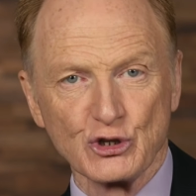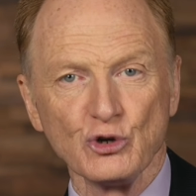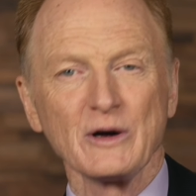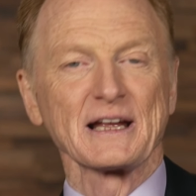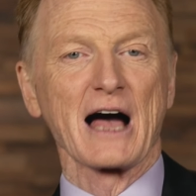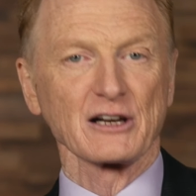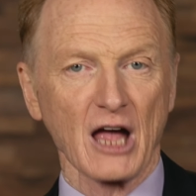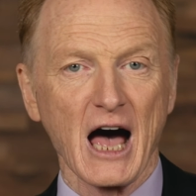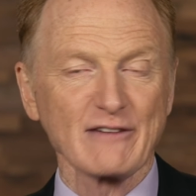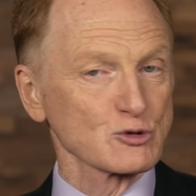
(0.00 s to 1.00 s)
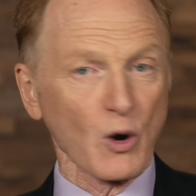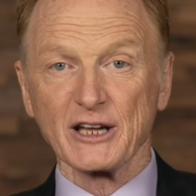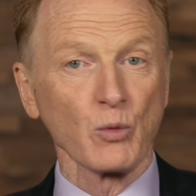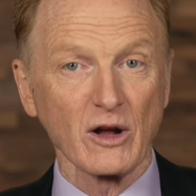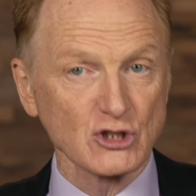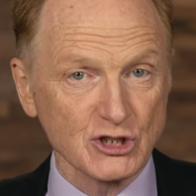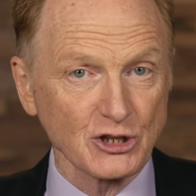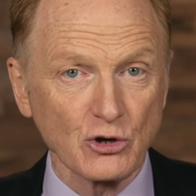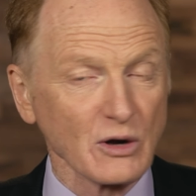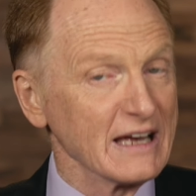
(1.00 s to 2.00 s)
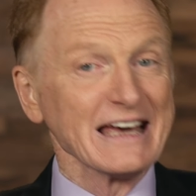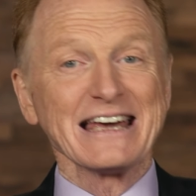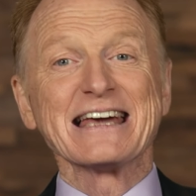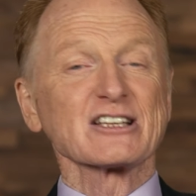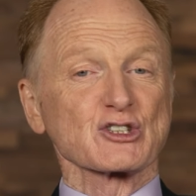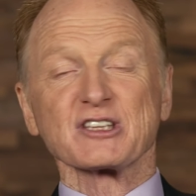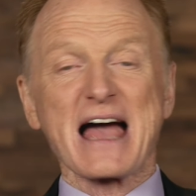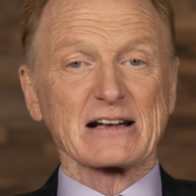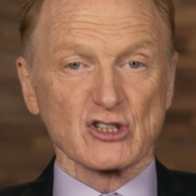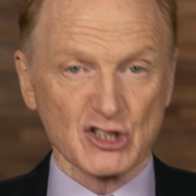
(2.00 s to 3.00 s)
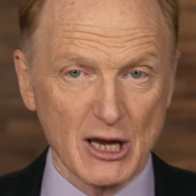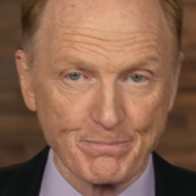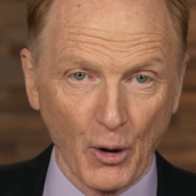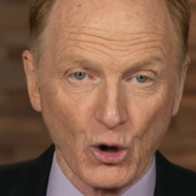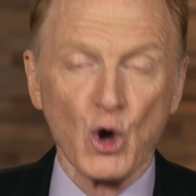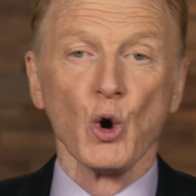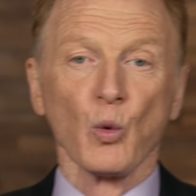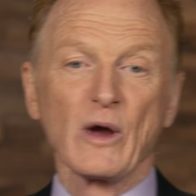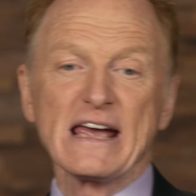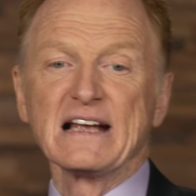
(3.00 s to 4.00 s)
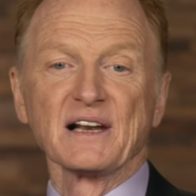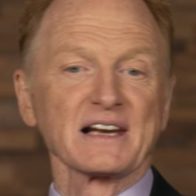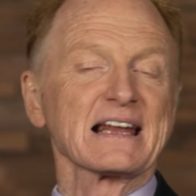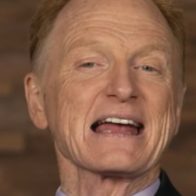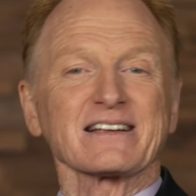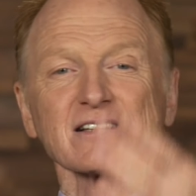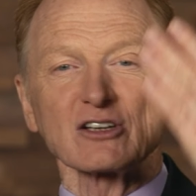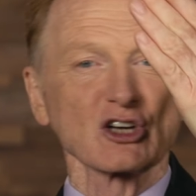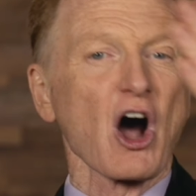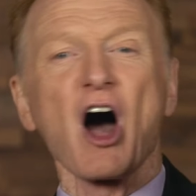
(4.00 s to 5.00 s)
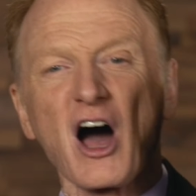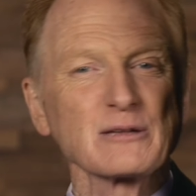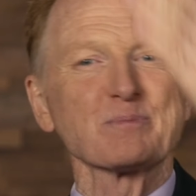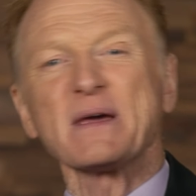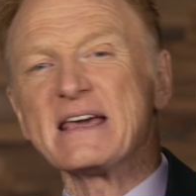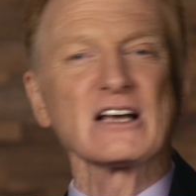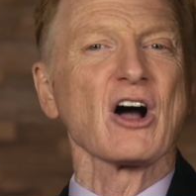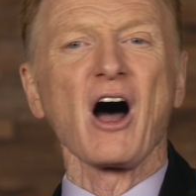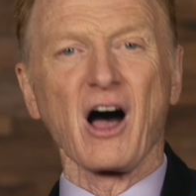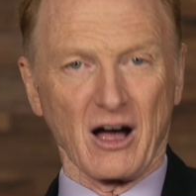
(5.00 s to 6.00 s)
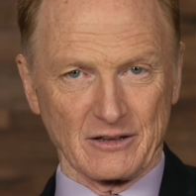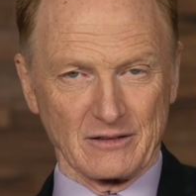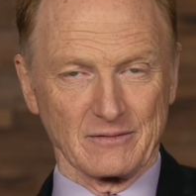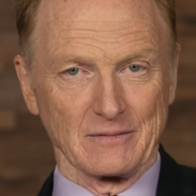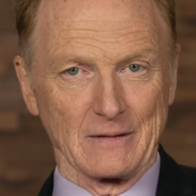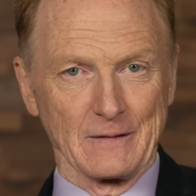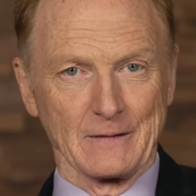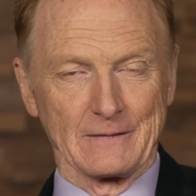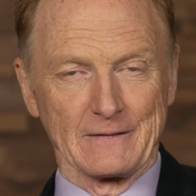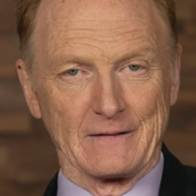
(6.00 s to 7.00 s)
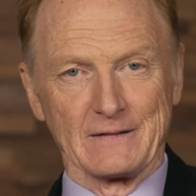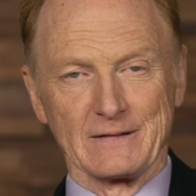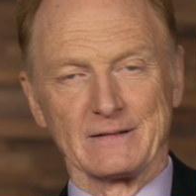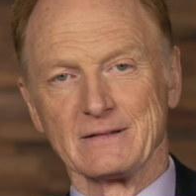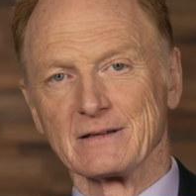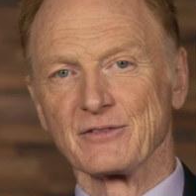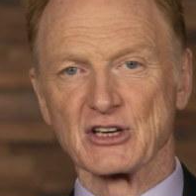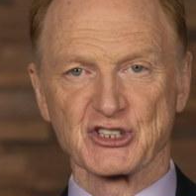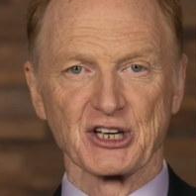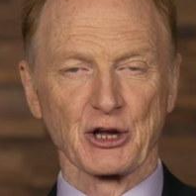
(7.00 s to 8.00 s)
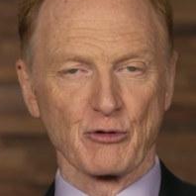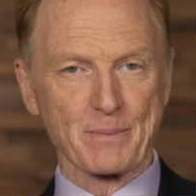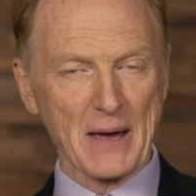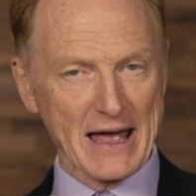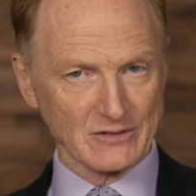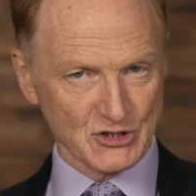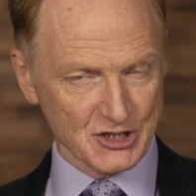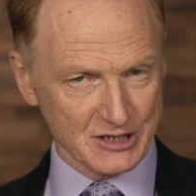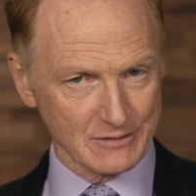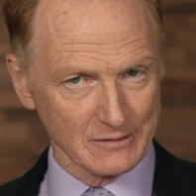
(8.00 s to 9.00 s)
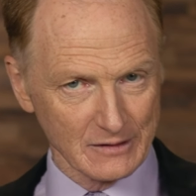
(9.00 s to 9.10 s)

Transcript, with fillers: do in our lives what He wants to do. It's that simple. We let God be God. The sinner repents,